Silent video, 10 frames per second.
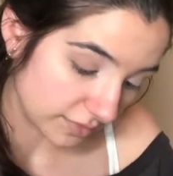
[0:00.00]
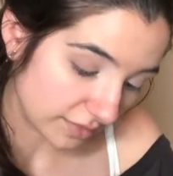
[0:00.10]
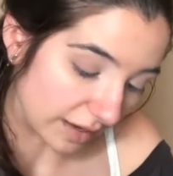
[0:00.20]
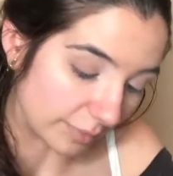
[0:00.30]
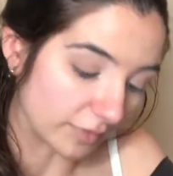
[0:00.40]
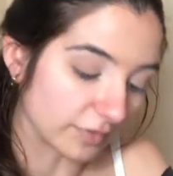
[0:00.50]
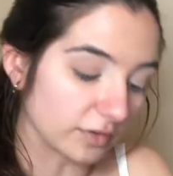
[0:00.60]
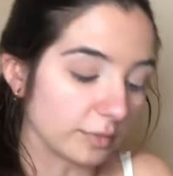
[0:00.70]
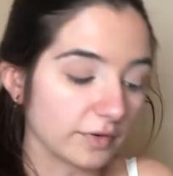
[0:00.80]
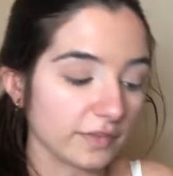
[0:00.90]
Tap off a
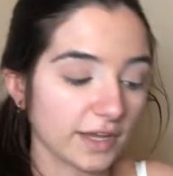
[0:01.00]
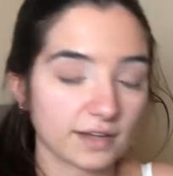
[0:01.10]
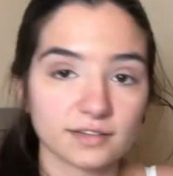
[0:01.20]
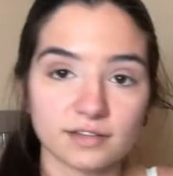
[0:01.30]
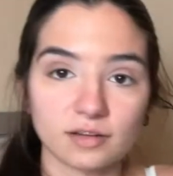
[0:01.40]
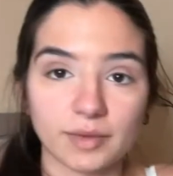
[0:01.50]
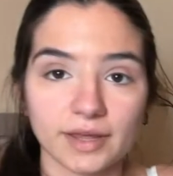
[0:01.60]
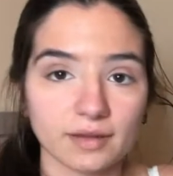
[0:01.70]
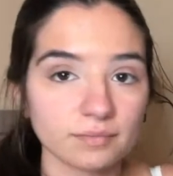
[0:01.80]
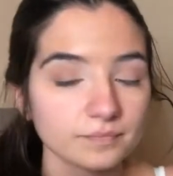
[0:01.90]
little bit of the excess on my
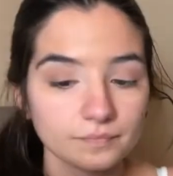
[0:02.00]
hand.